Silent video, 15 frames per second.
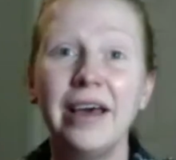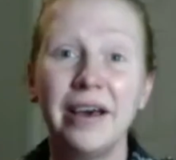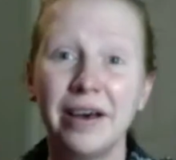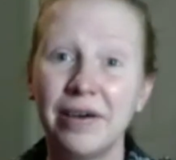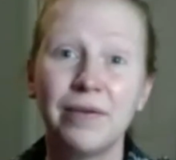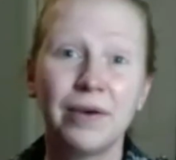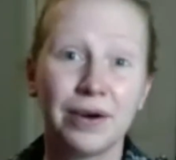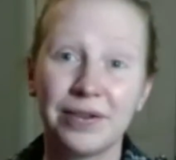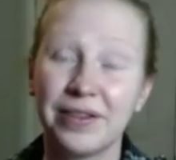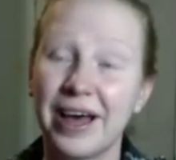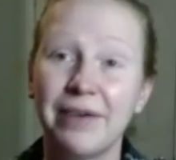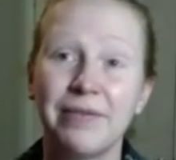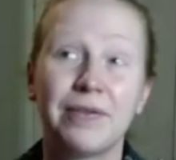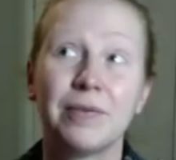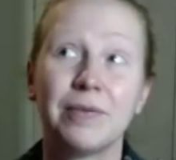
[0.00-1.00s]
have heard
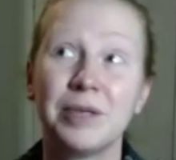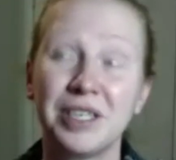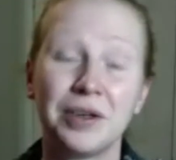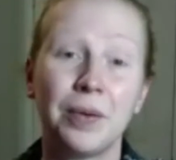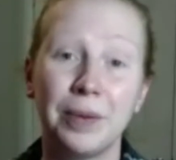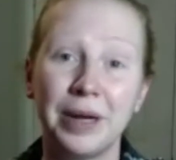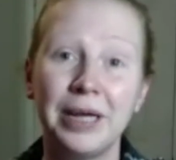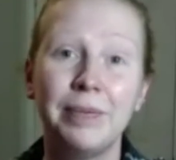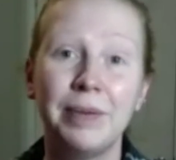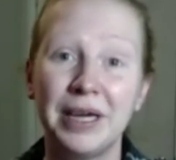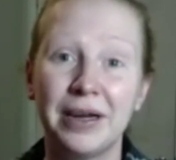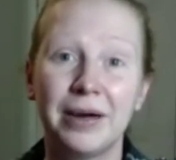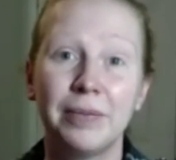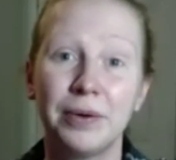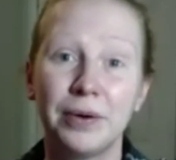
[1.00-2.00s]
that from so many
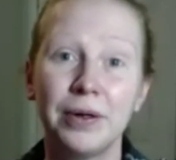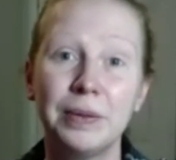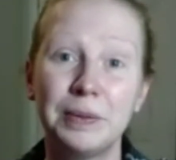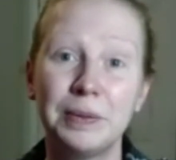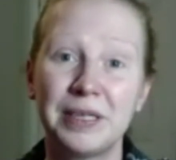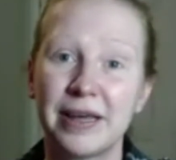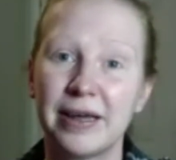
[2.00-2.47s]
meetup groups that,